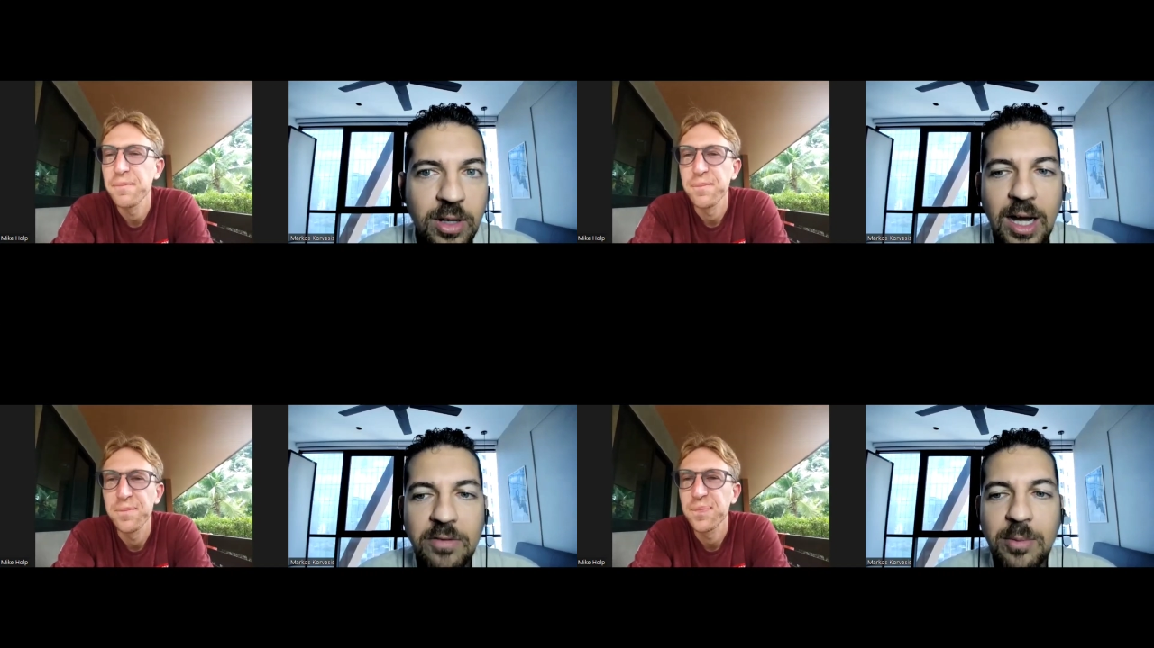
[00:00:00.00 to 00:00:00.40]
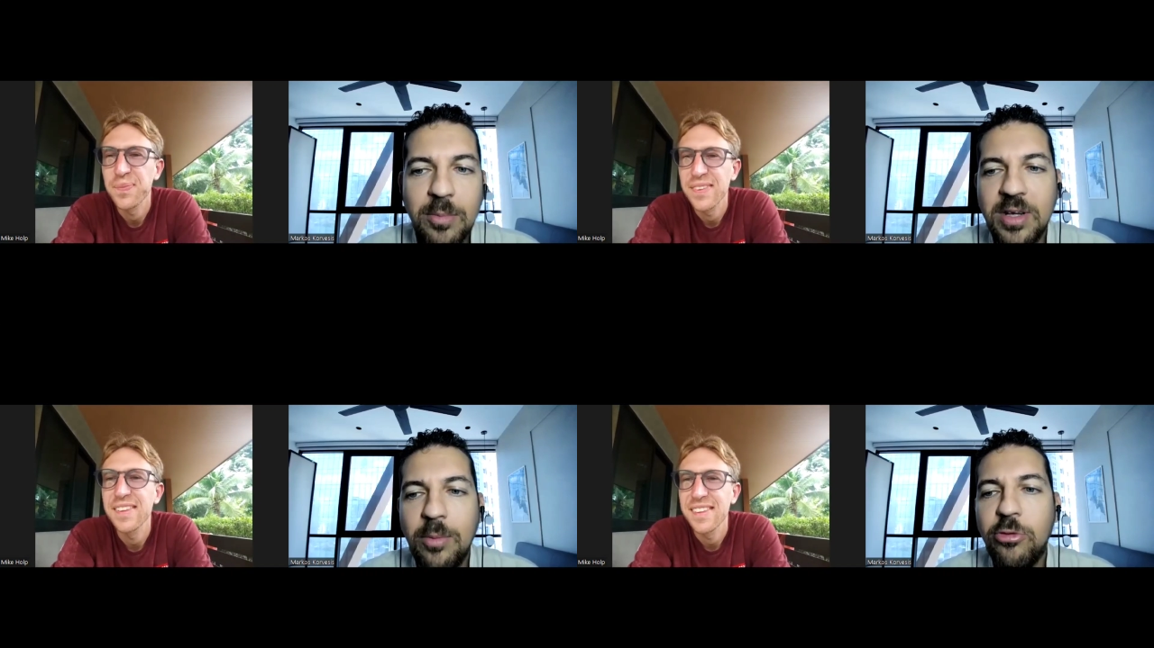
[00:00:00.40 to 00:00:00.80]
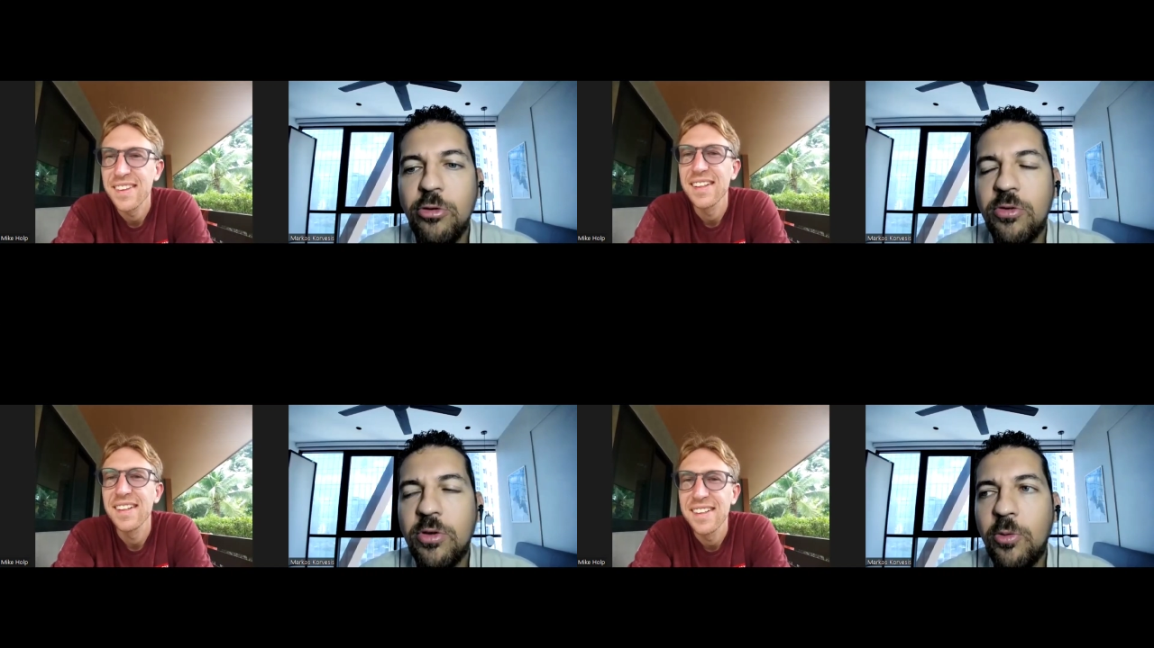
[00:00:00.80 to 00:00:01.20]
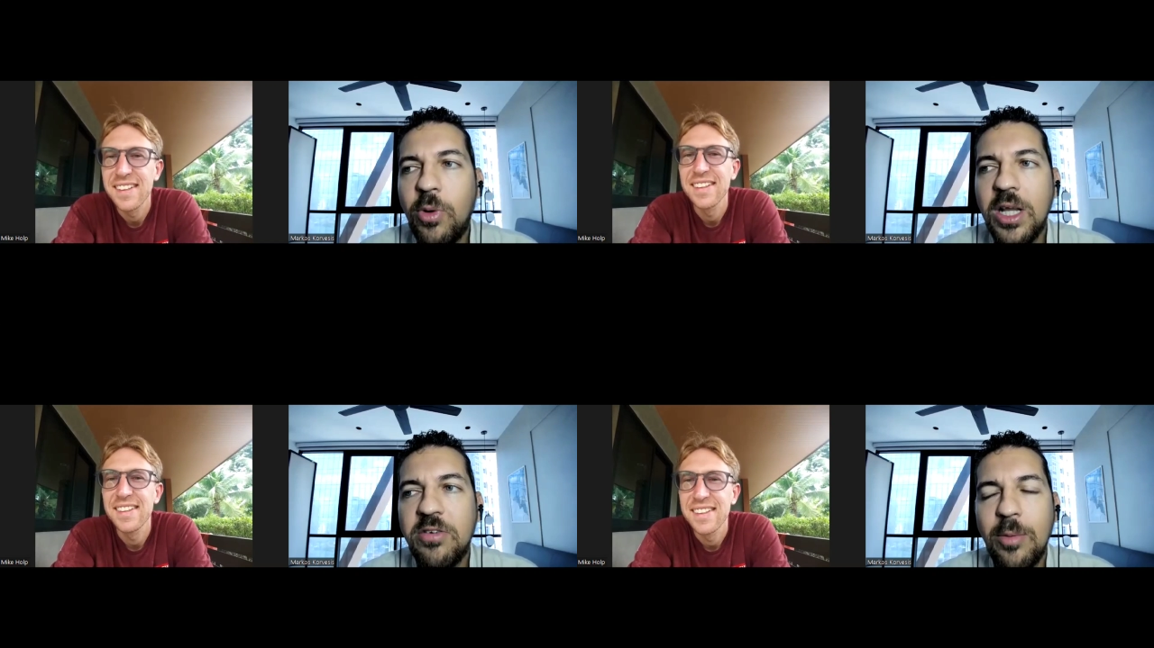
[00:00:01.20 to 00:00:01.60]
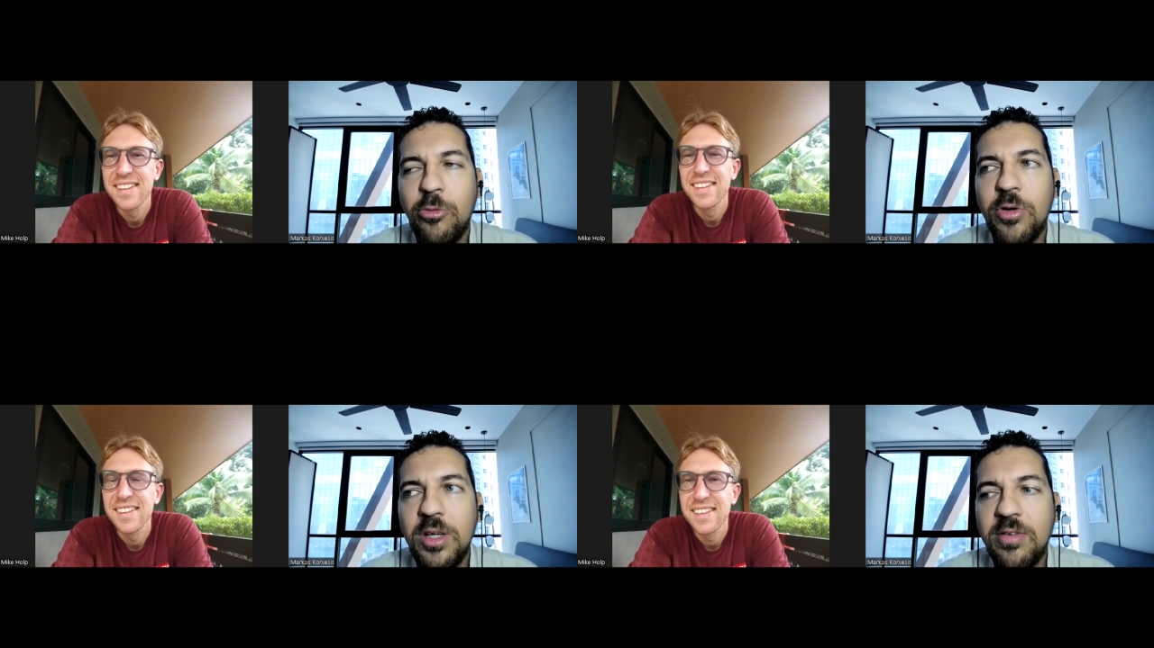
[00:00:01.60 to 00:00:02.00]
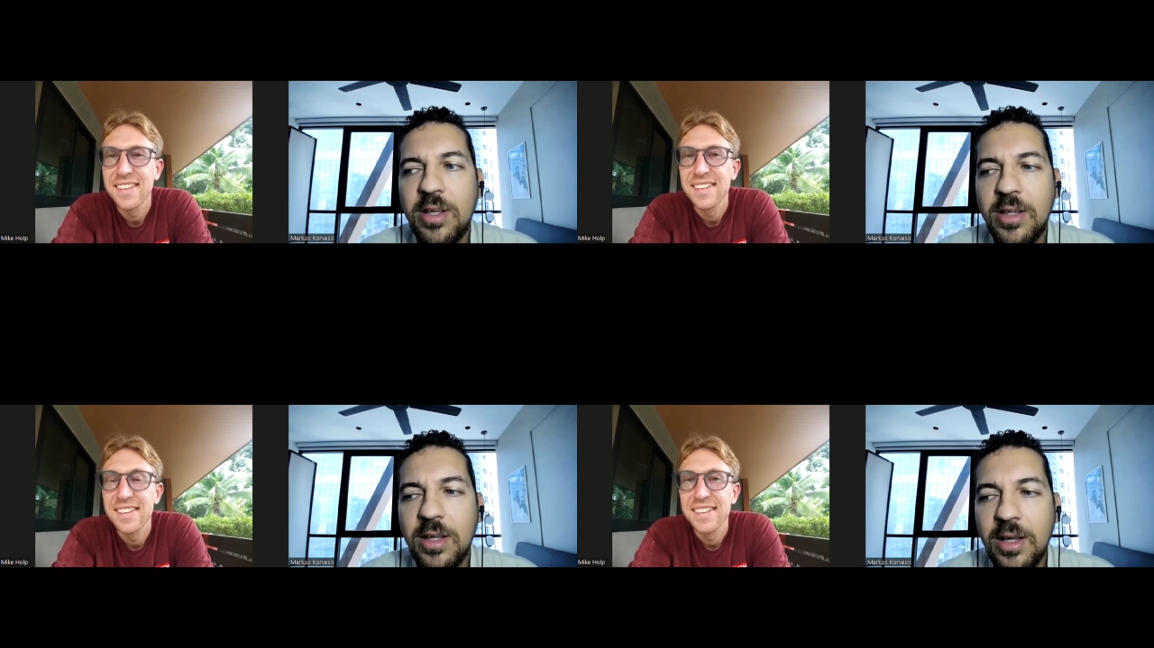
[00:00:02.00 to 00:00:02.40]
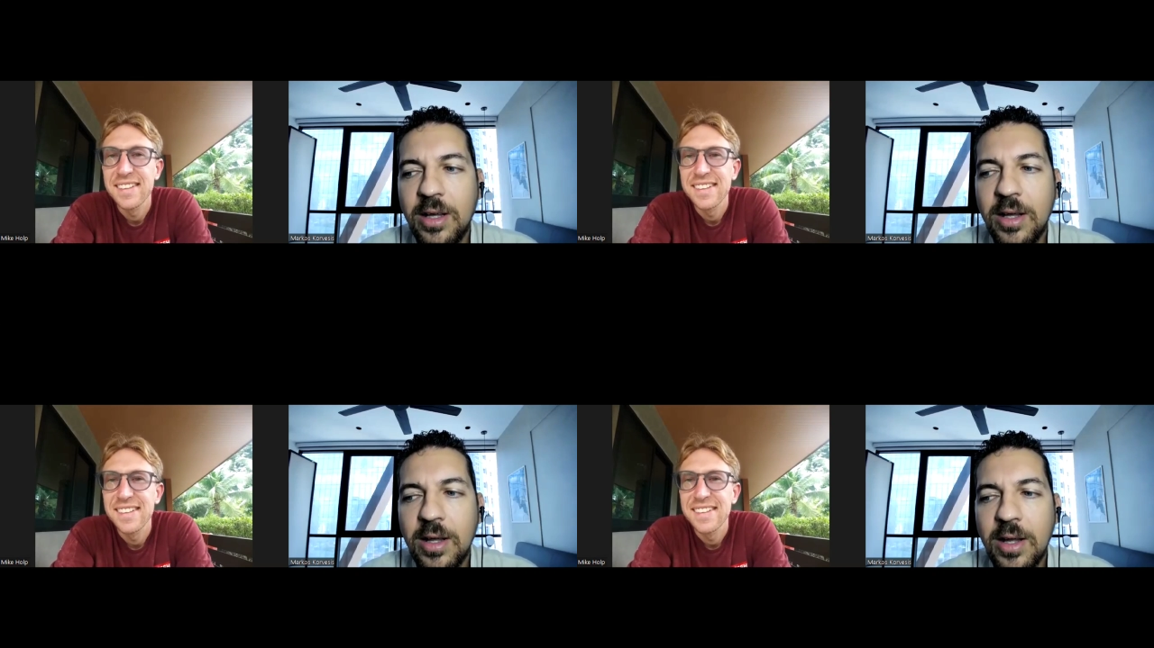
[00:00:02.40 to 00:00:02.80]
Speaker 1: I have some assumptions. Uh, one assumption is that uh,